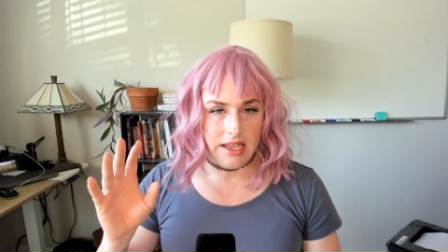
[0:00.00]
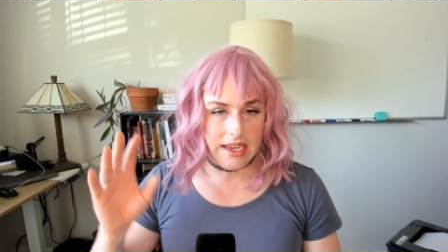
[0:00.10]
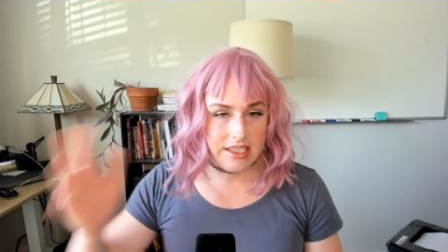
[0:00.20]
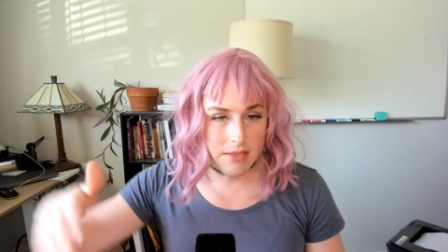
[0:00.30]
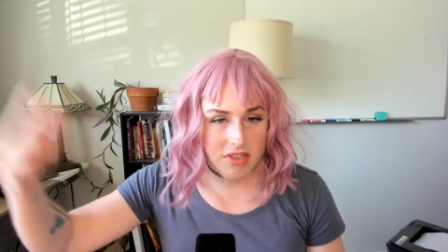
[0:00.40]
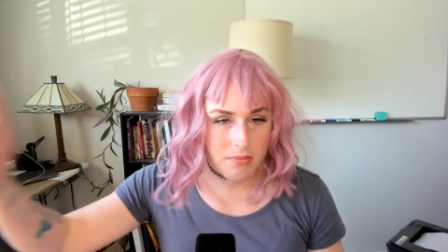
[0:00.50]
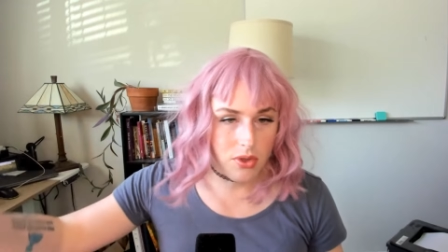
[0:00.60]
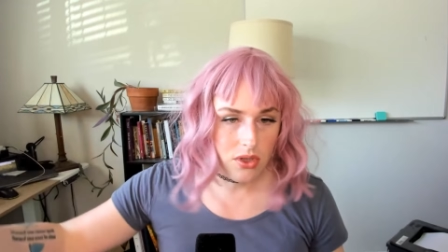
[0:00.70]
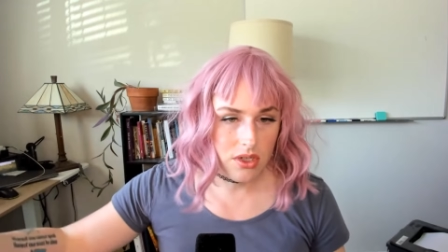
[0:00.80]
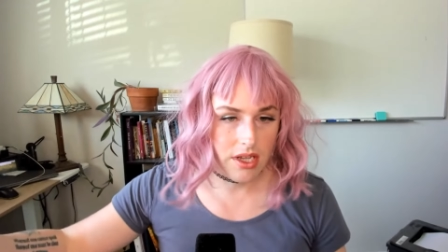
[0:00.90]

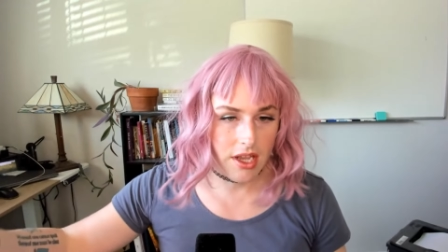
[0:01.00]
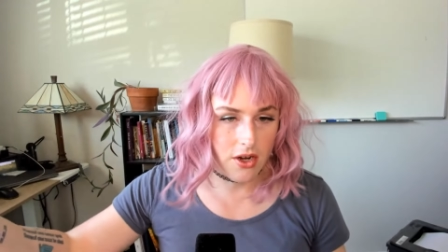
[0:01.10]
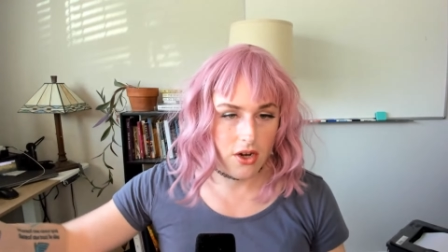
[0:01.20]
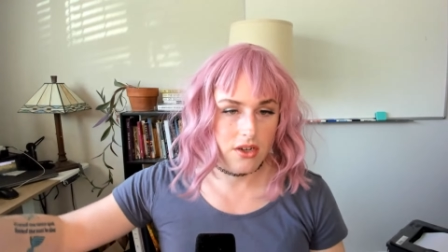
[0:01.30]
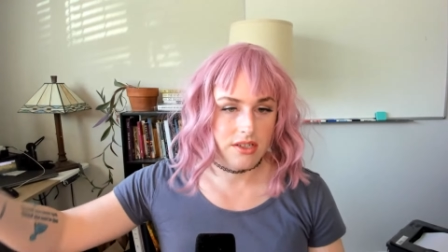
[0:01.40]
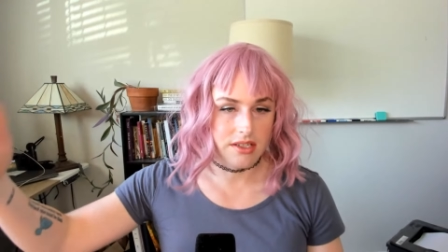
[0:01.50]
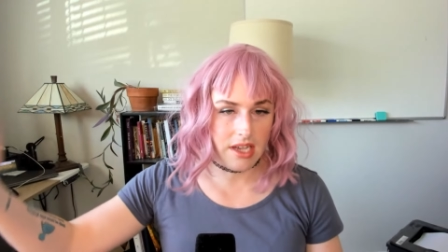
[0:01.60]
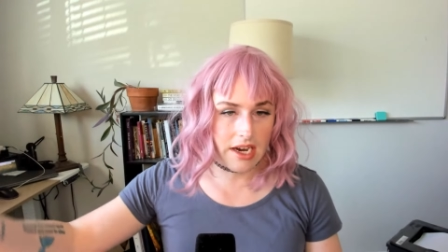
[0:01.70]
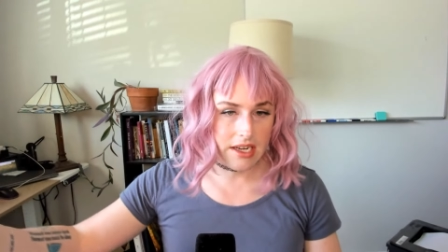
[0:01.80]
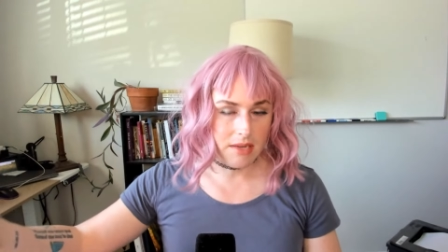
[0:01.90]
acceptable in our
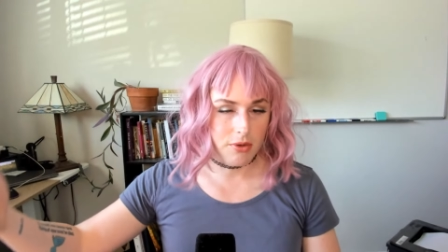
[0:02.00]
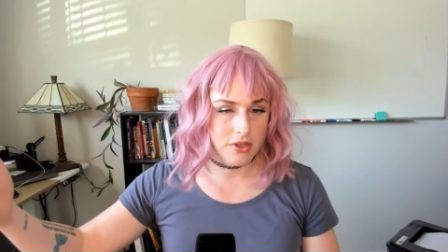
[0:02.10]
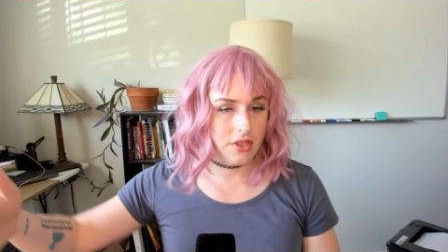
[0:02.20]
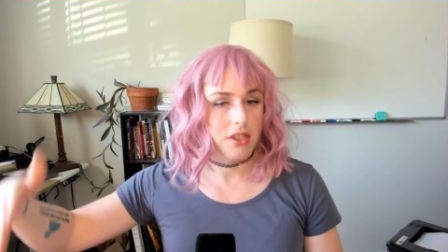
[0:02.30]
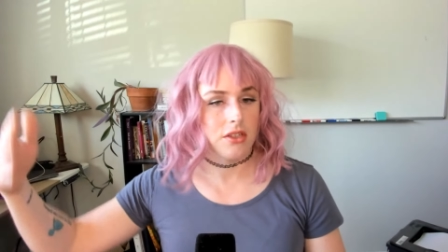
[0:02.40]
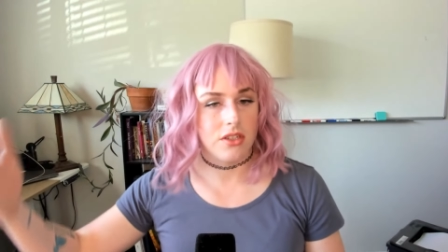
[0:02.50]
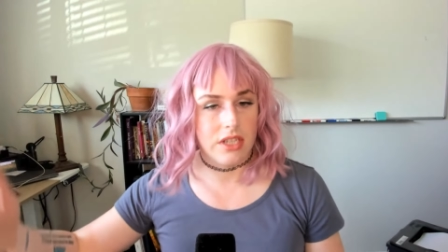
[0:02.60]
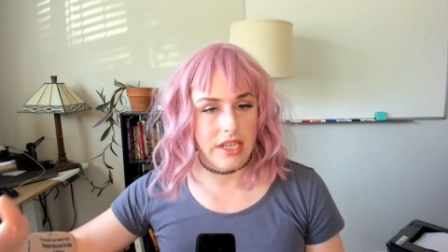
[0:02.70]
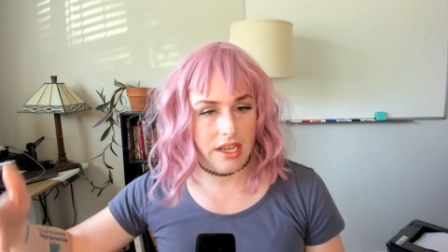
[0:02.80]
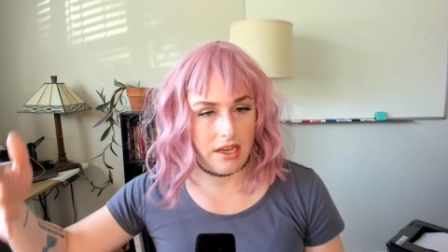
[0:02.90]
society,
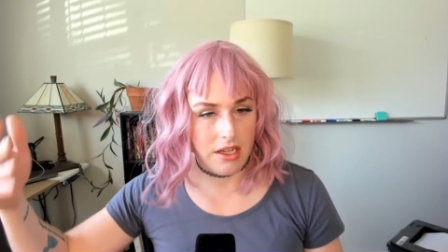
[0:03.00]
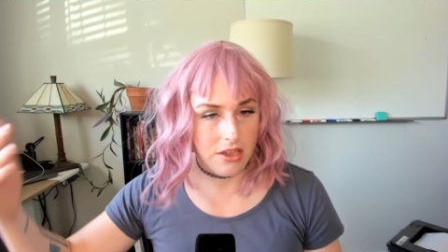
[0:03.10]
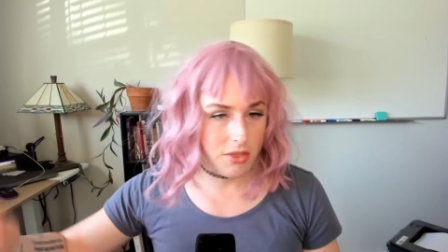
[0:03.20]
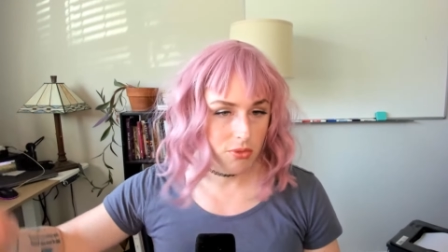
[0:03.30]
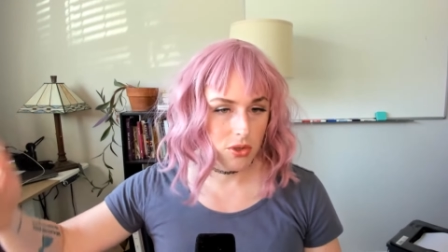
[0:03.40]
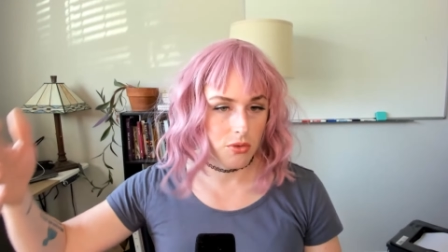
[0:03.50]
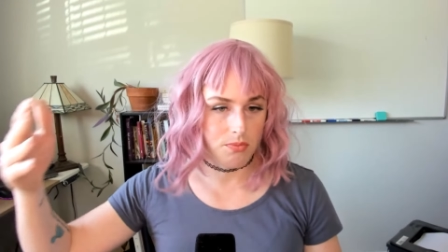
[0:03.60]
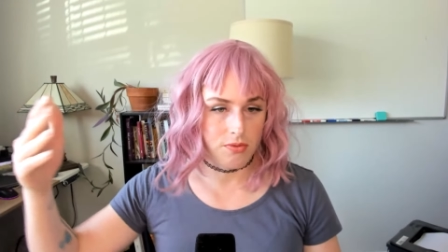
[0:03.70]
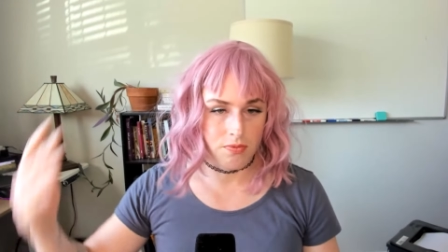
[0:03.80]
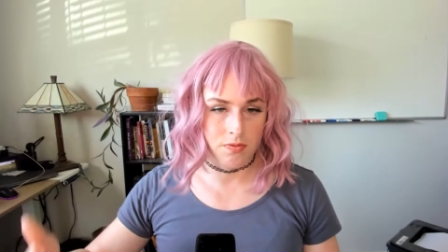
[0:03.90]
particularly in liberal
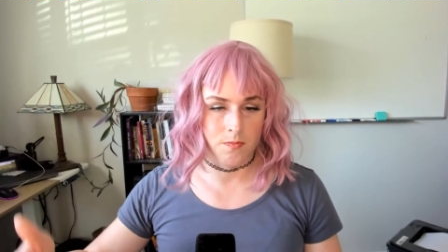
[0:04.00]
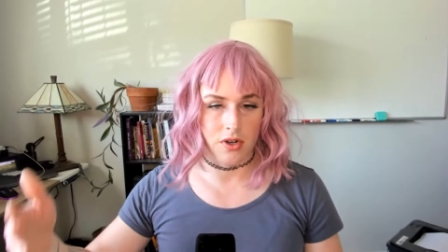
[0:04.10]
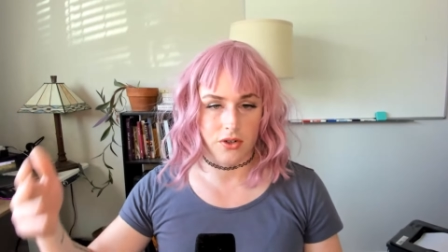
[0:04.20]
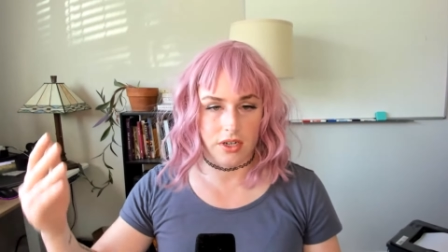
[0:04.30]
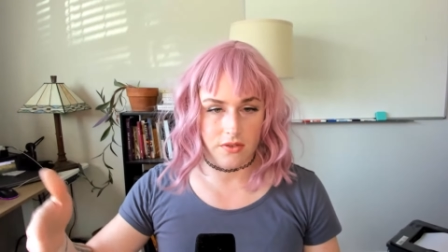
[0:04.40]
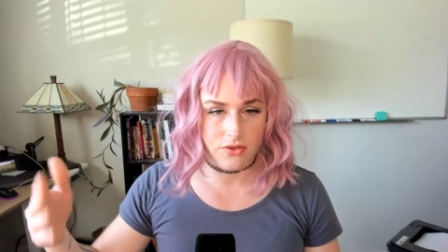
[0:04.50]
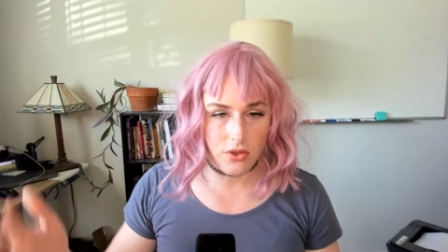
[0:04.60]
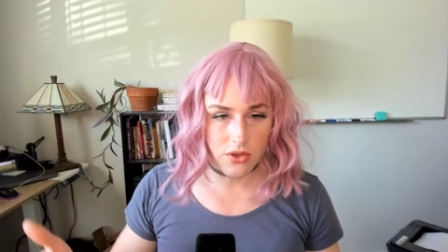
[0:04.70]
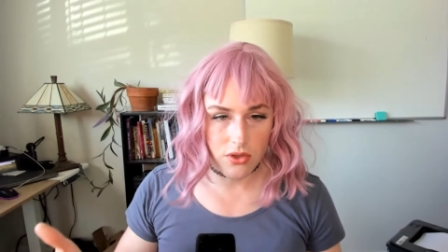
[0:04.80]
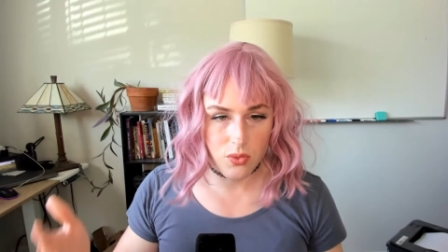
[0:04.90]
progressive
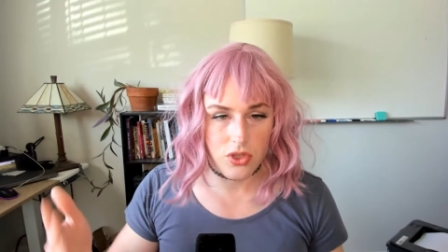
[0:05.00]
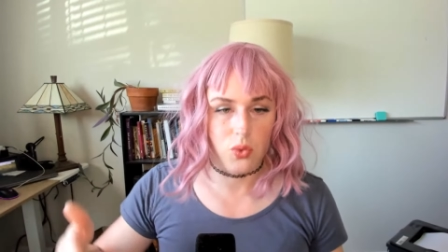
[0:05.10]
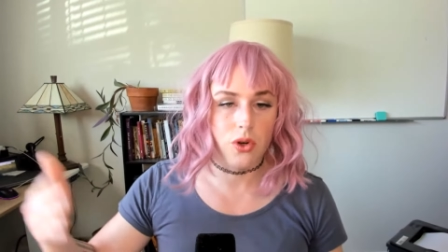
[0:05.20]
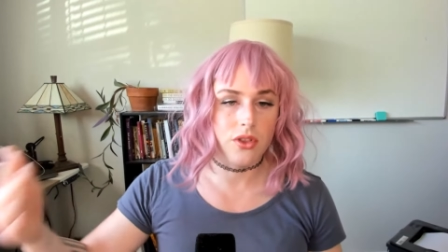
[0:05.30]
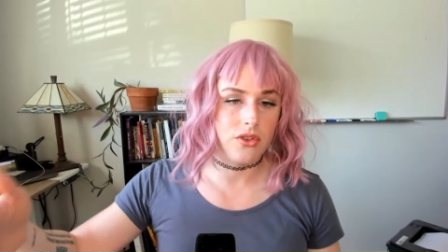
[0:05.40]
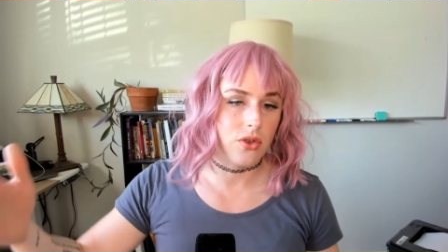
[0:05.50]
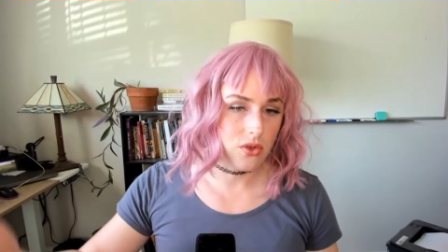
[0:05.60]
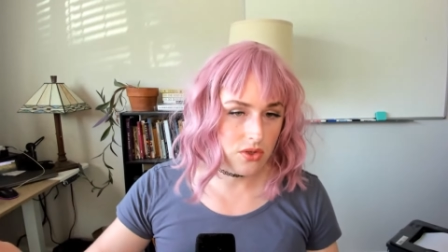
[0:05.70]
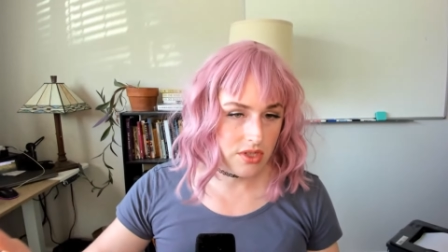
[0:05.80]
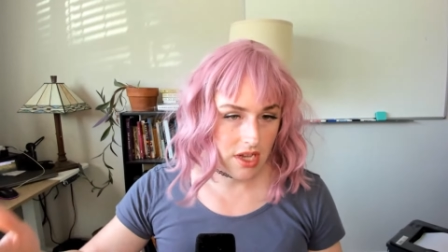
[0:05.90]
circles, which were the
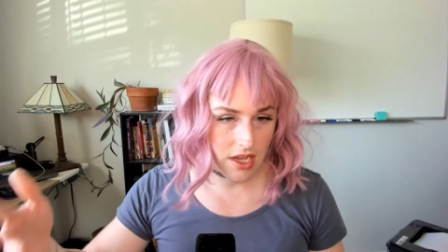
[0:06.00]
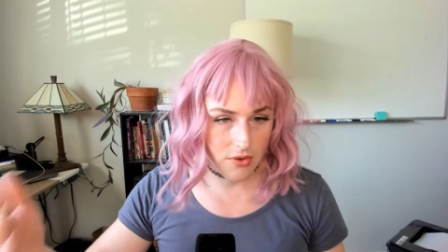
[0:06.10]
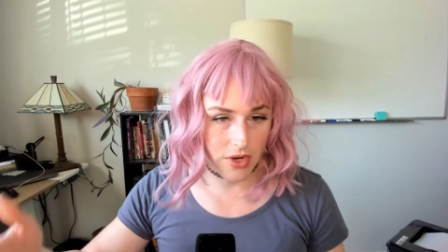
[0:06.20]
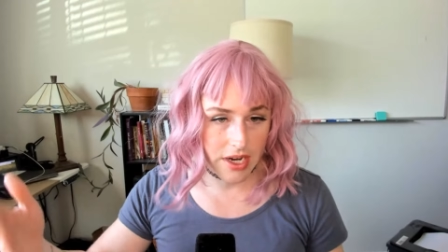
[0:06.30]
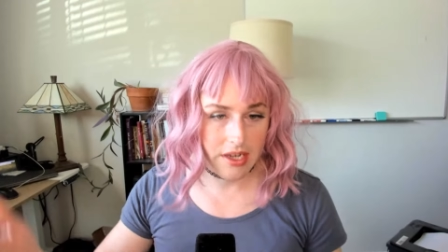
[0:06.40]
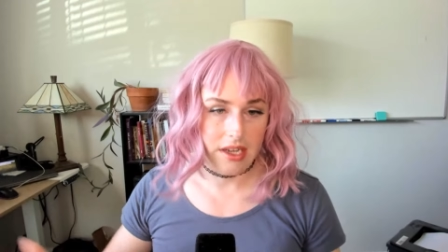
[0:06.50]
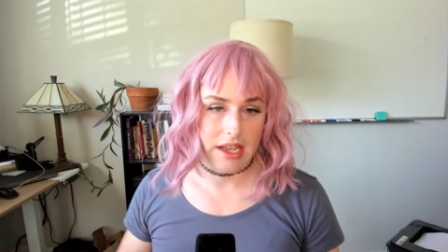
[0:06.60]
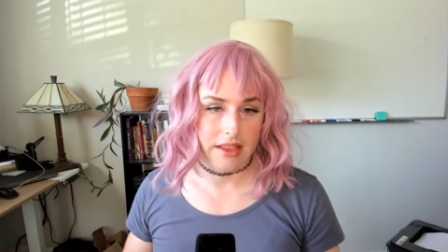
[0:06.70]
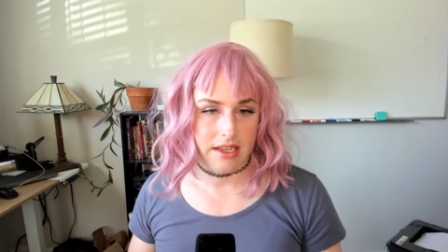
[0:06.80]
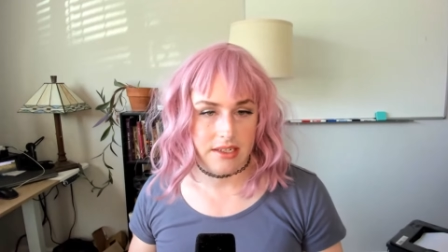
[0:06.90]
circles that I ran in
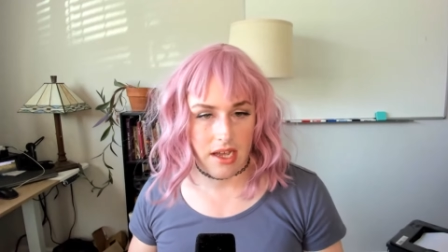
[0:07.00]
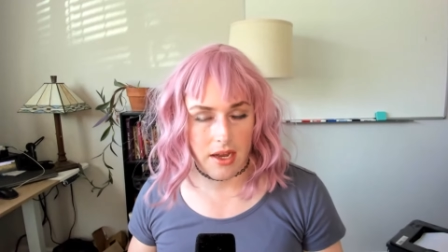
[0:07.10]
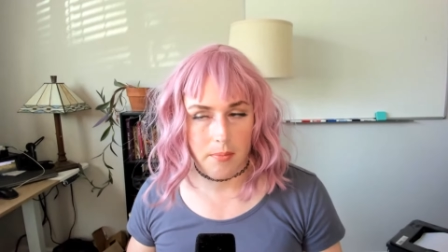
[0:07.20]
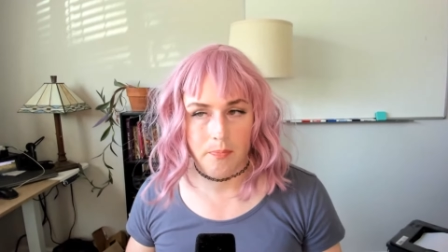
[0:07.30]
at that time.